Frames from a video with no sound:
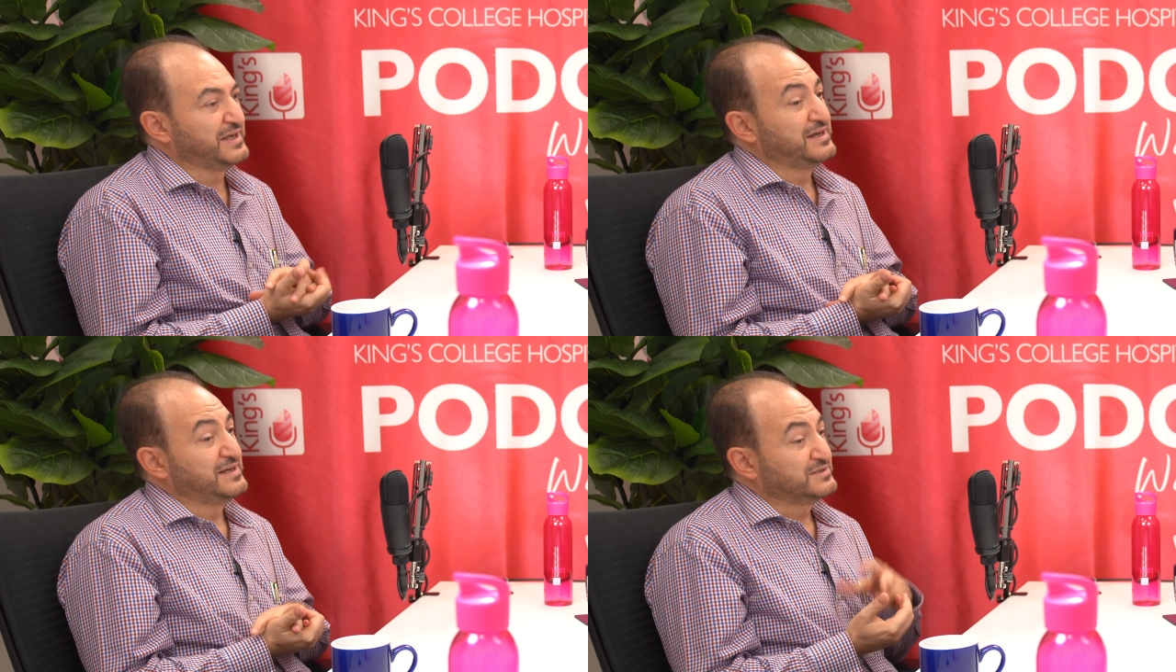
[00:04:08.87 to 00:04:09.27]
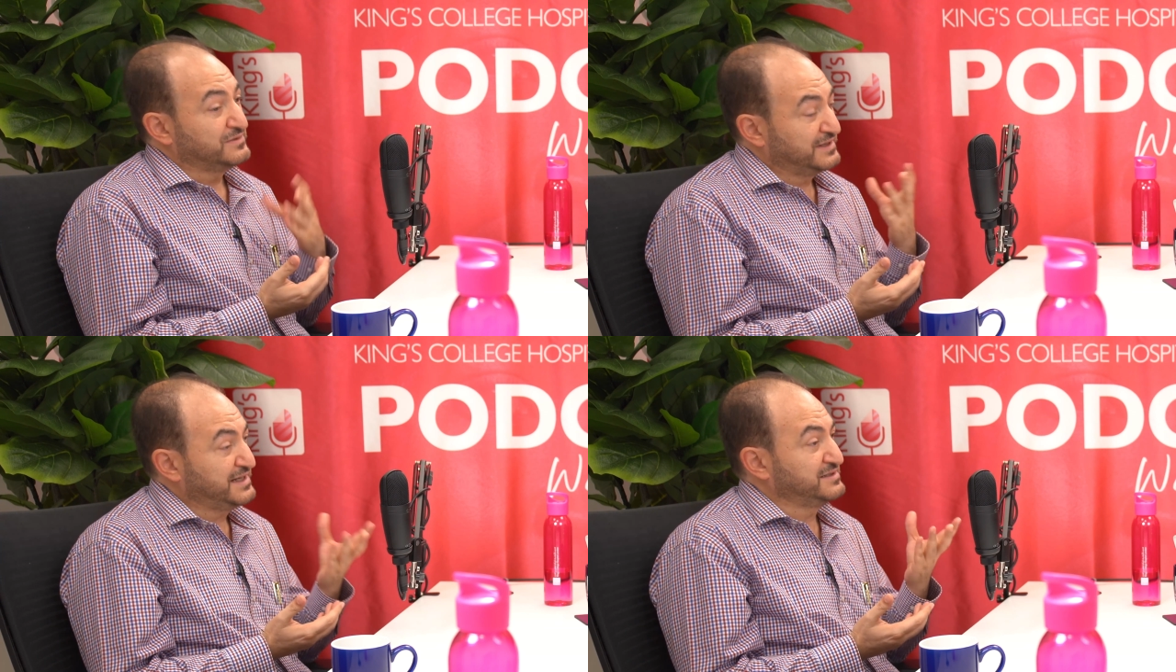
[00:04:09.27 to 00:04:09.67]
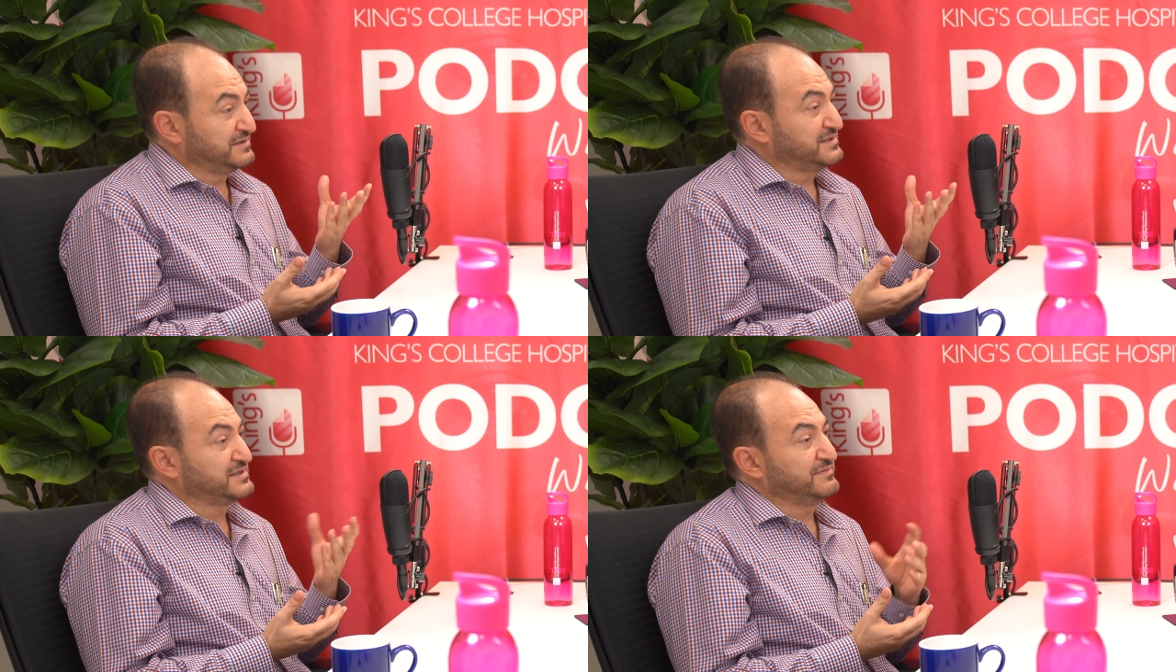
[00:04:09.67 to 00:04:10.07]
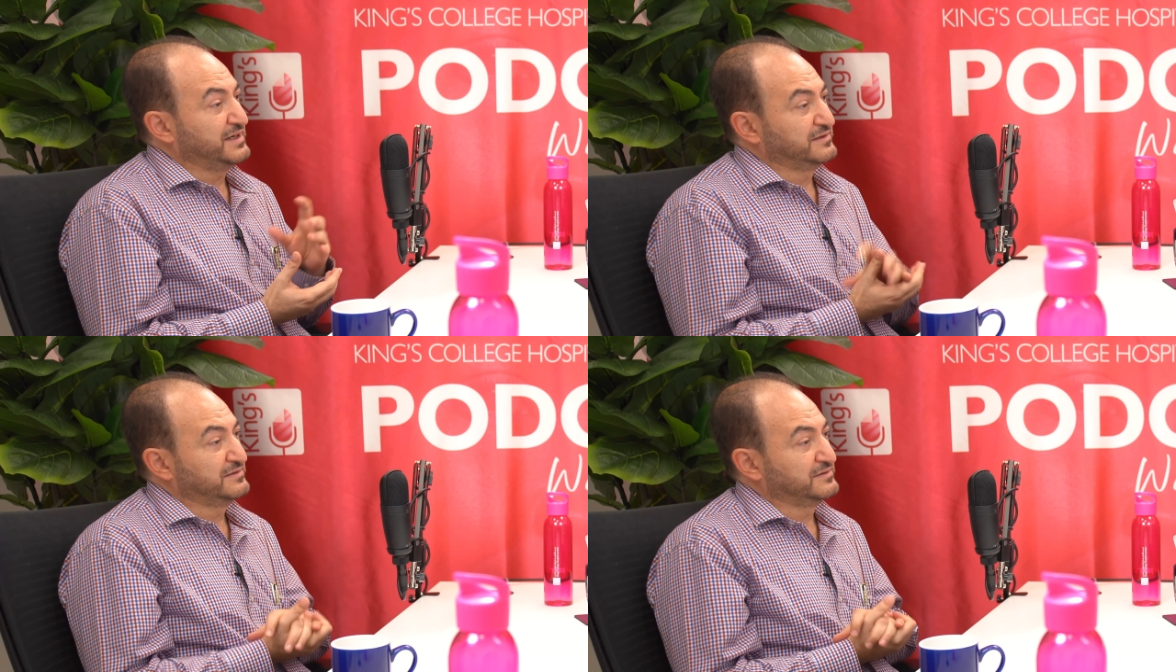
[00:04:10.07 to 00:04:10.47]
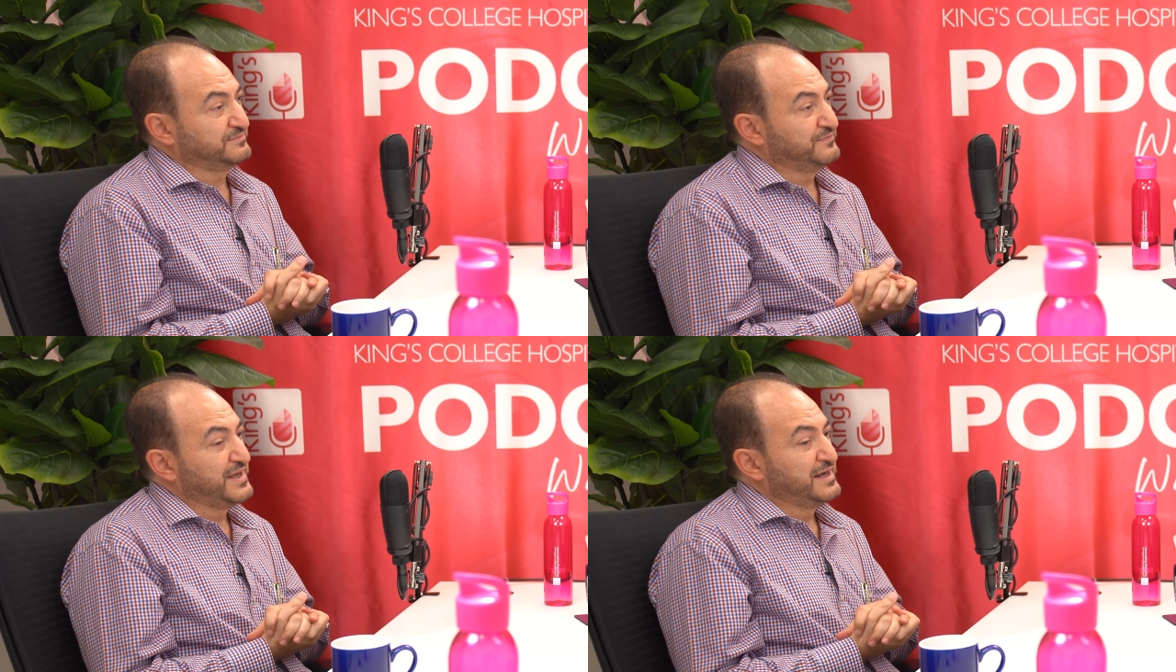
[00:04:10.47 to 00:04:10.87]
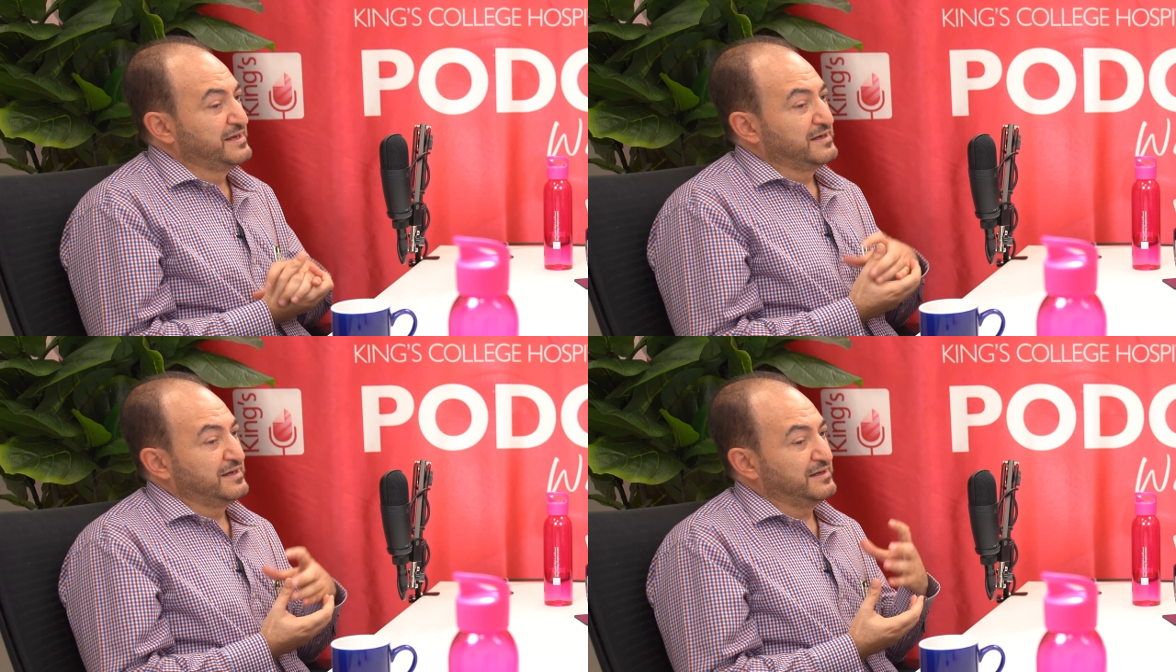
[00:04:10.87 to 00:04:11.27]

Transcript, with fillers: Mm-hmm. So that's a risk factor. Mm-hmm.